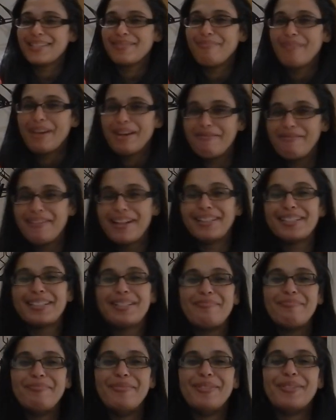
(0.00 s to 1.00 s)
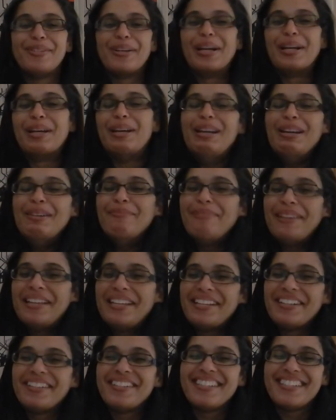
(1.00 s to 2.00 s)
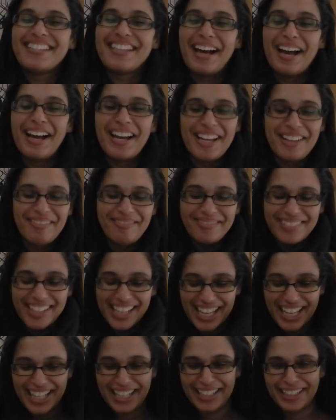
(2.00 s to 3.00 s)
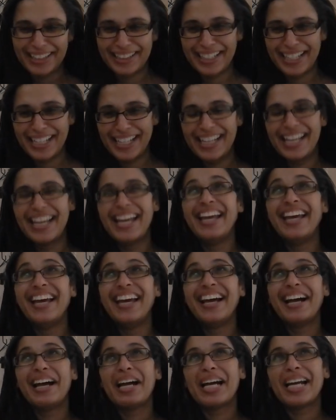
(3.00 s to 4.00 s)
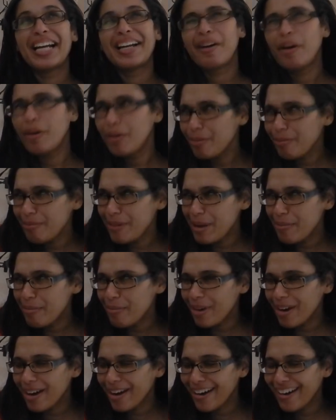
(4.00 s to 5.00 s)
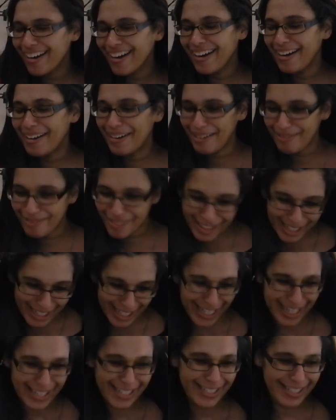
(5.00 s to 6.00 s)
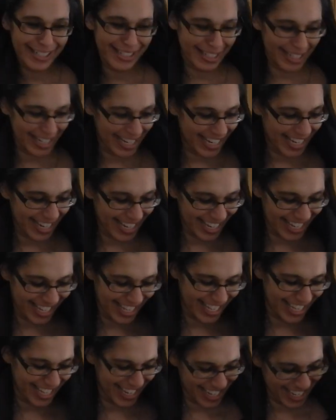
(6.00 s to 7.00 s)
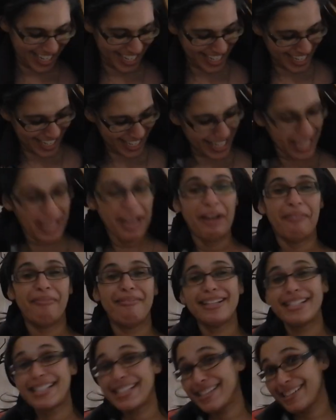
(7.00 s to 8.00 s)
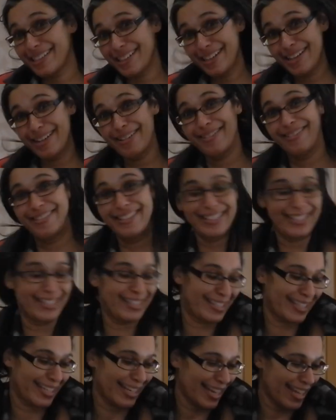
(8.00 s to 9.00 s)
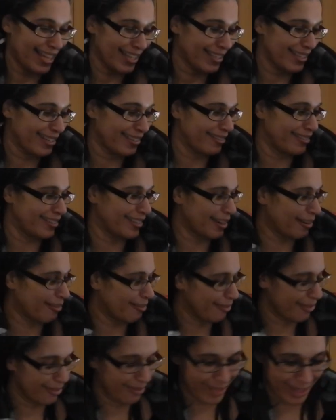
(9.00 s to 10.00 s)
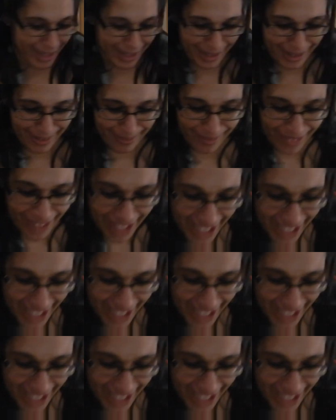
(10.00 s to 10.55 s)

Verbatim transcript: is my welcome drink because I'm an elite gold member of IHG, which is new since the last hotel review